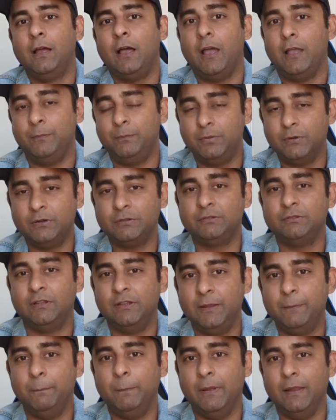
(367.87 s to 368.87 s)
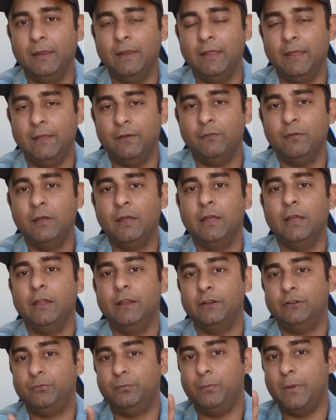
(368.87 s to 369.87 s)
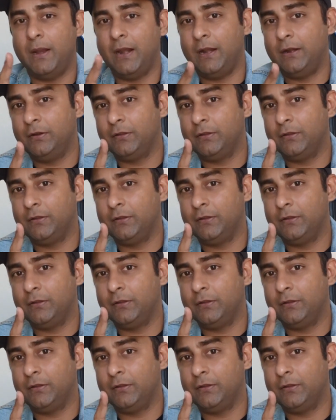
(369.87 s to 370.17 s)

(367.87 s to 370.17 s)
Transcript: I personally believe it's better